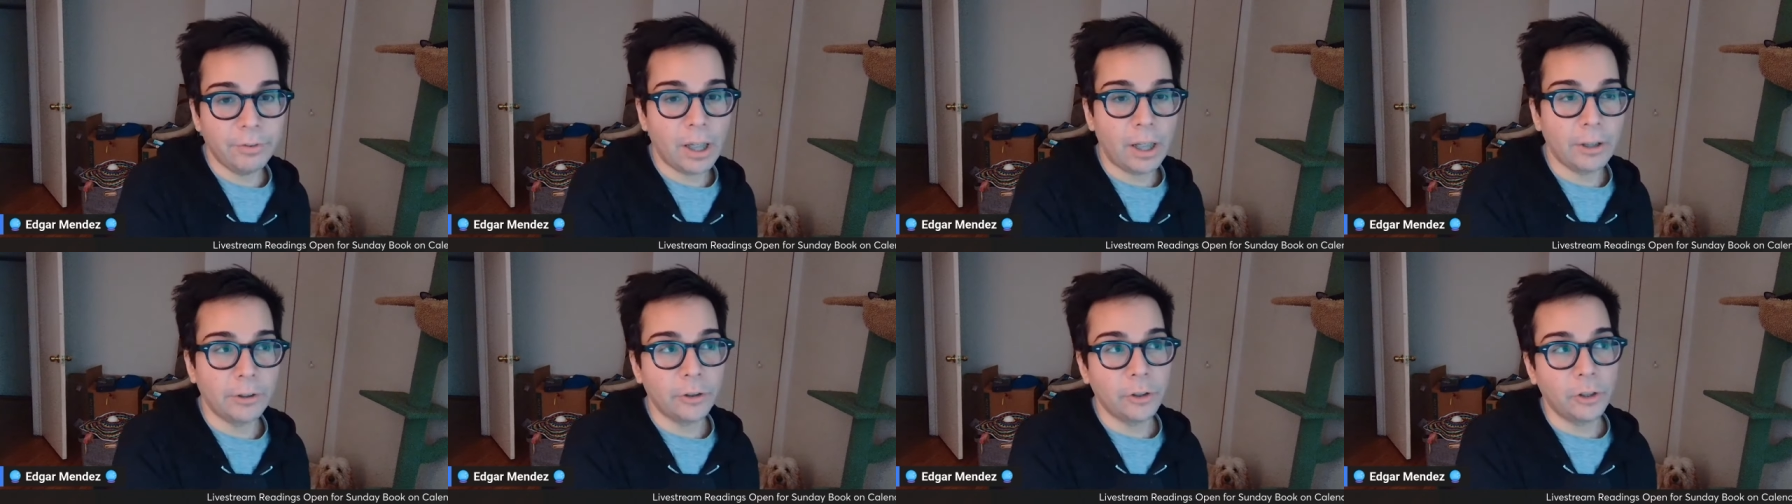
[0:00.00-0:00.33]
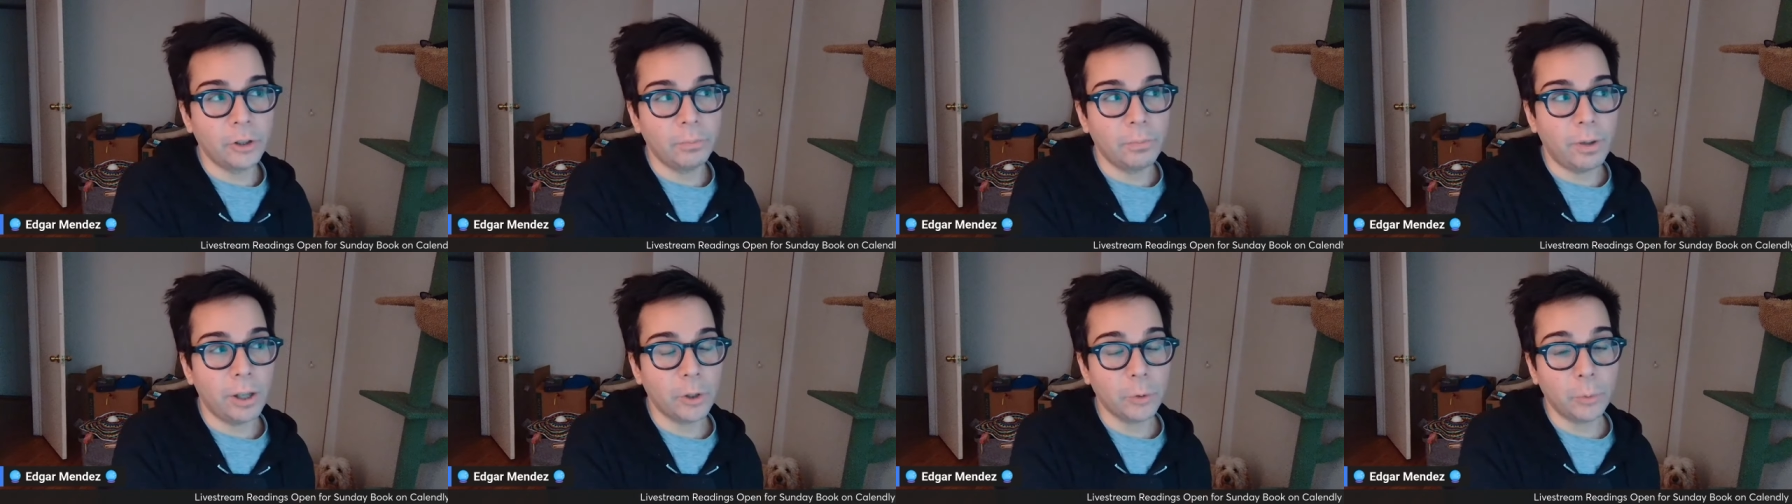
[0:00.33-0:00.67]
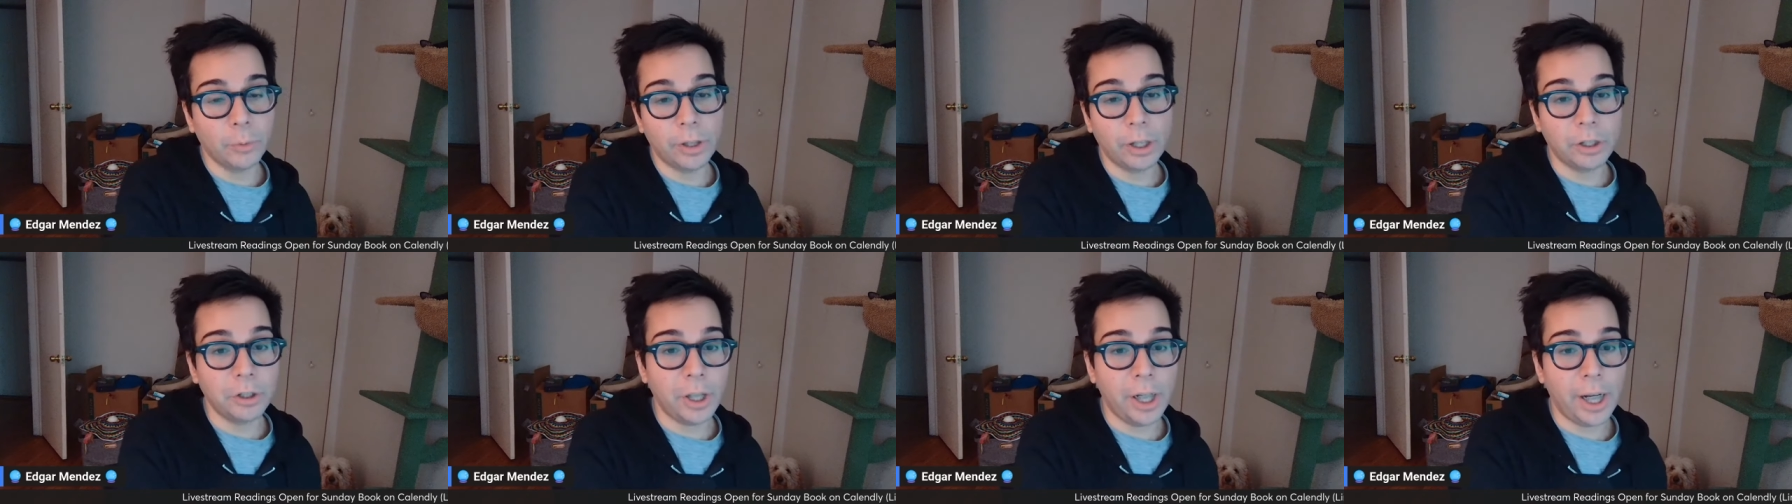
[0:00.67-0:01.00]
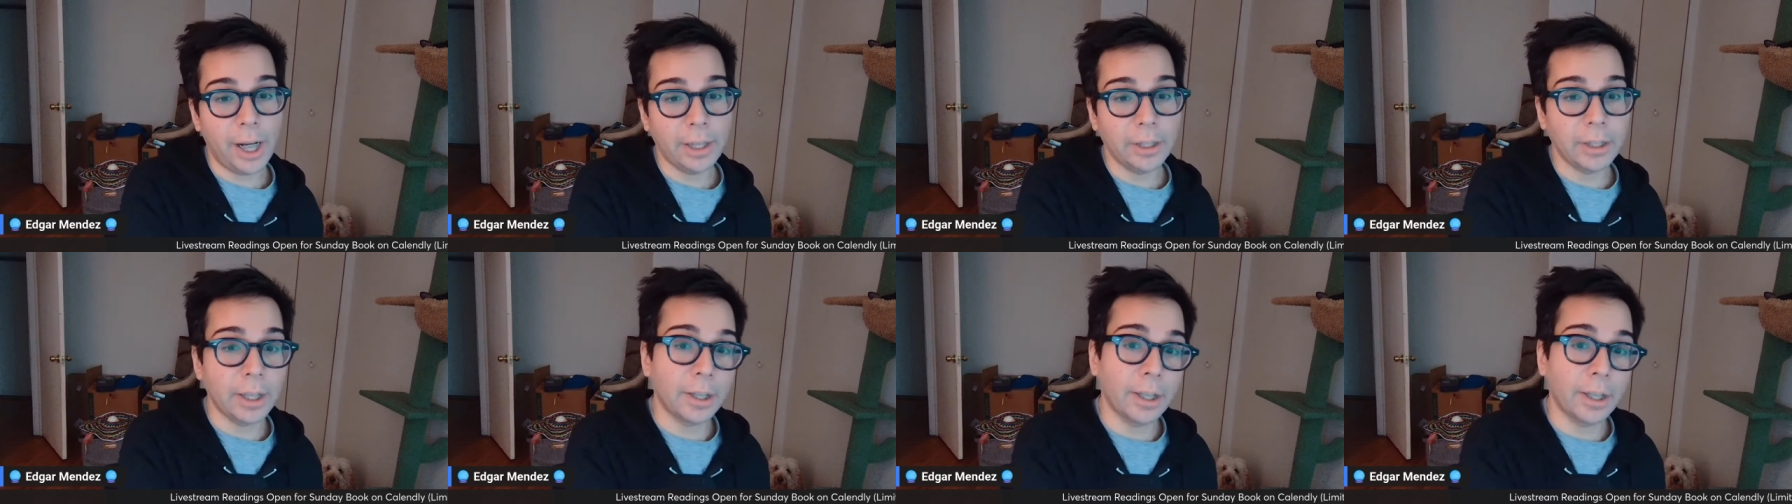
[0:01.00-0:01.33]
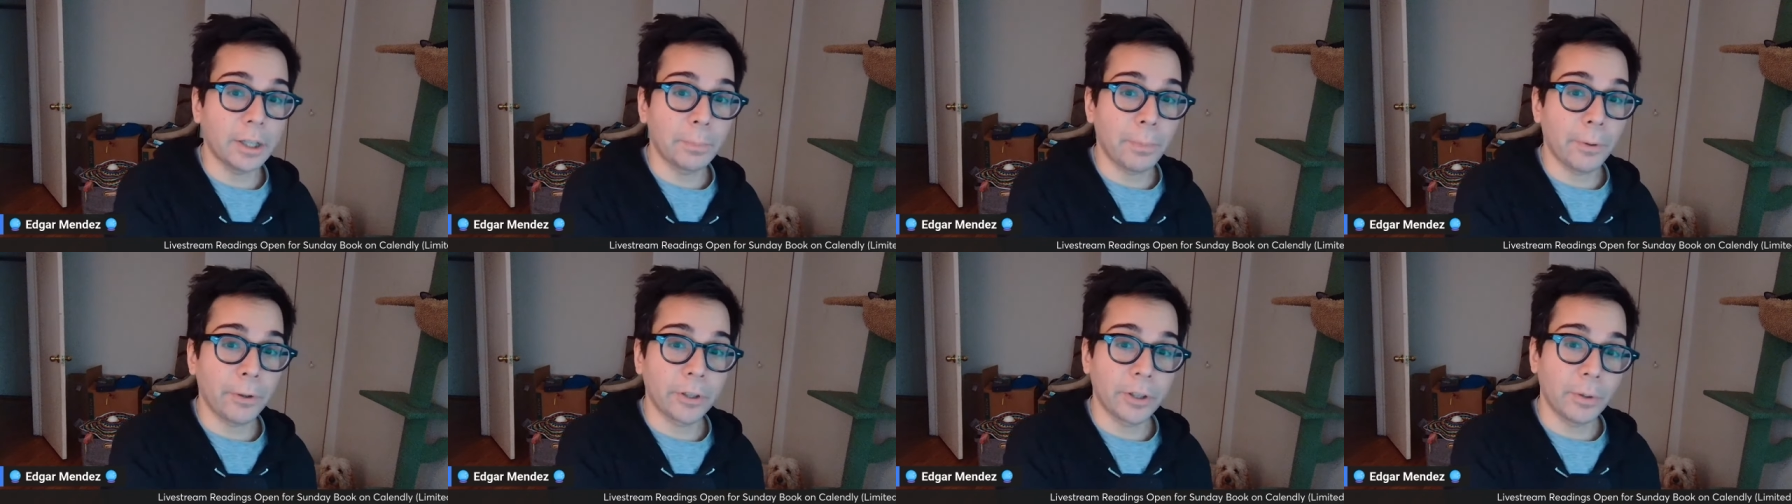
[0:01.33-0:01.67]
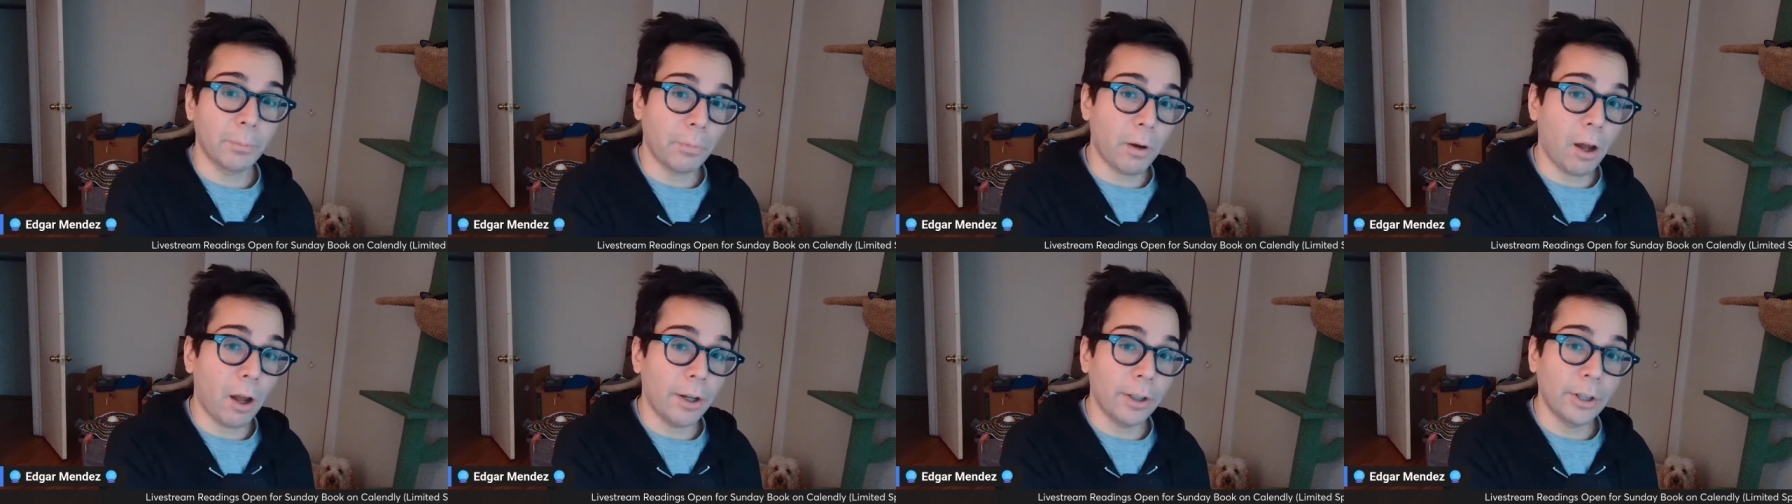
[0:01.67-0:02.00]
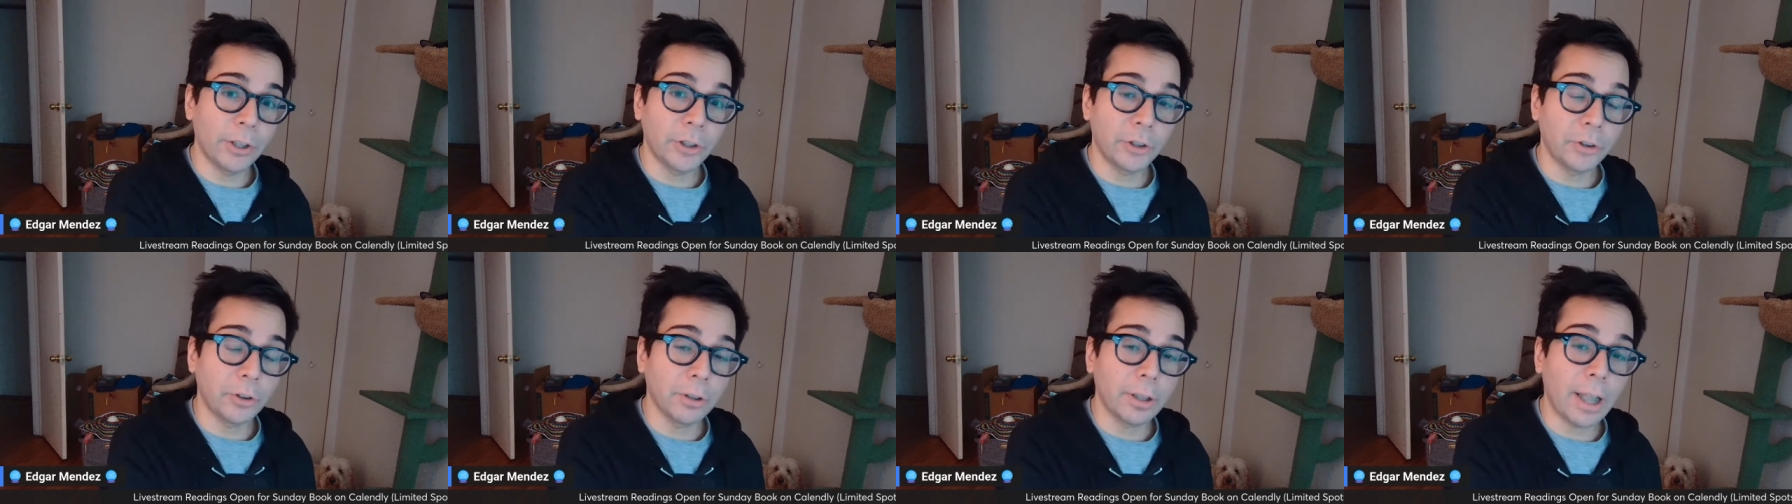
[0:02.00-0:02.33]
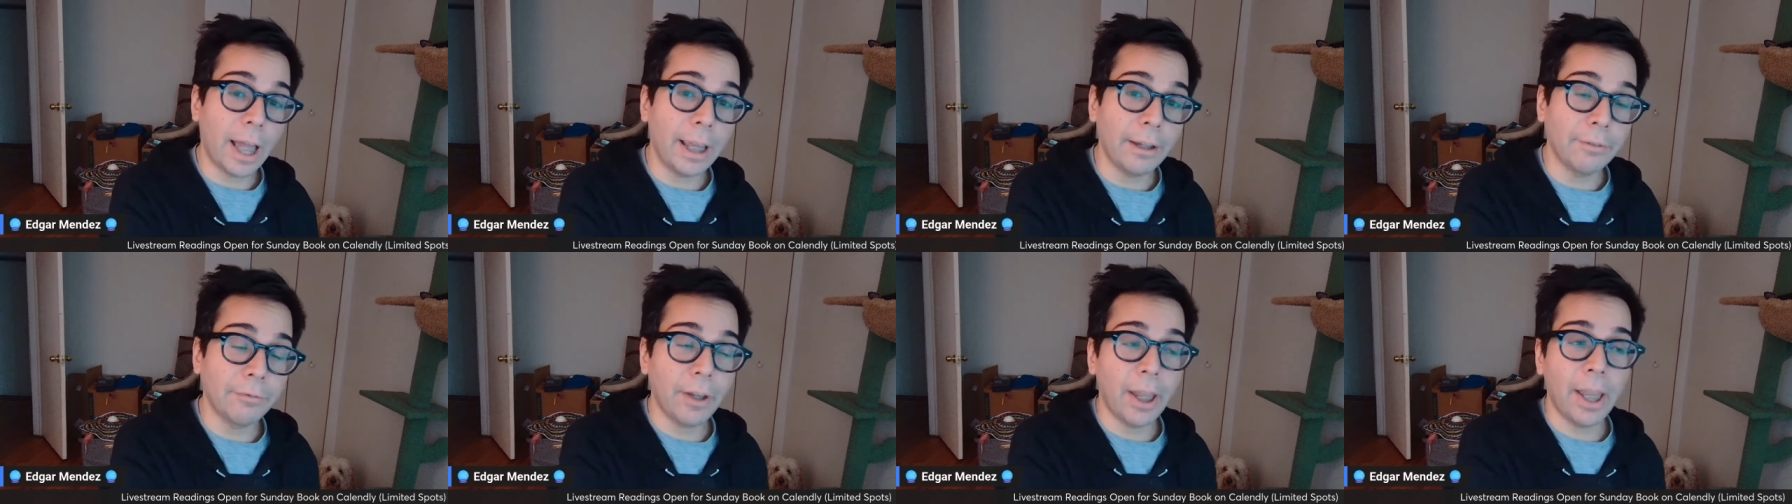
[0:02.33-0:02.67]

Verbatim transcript: done too much with the change that this person brought into your life.